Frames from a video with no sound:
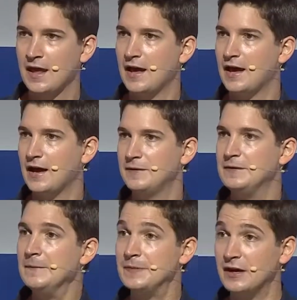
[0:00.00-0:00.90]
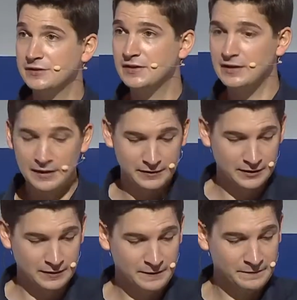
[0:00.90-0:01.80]
And there's
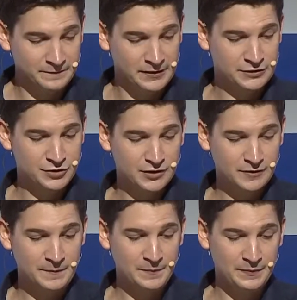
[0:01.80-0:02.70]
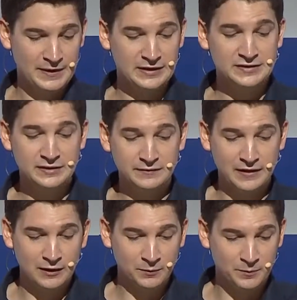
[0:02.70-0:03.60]
another feature that is in
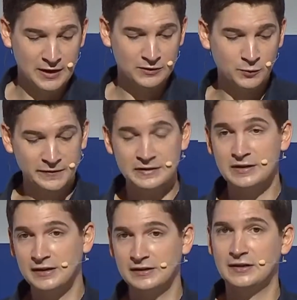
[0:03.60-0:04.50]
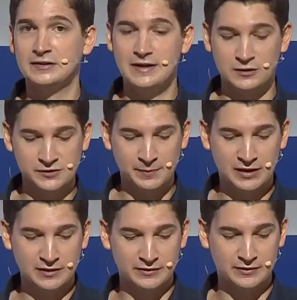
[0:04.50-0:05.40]
development with a not yet announced
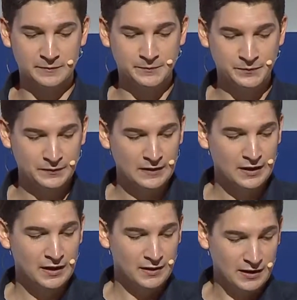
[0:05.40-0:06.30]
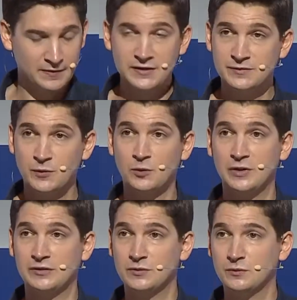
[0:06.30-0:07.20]
partner in this moment.
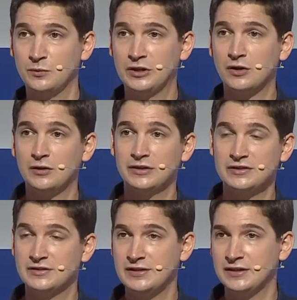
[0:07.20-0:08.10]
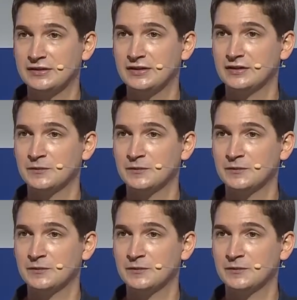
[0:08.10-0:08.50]
We call it ticketing.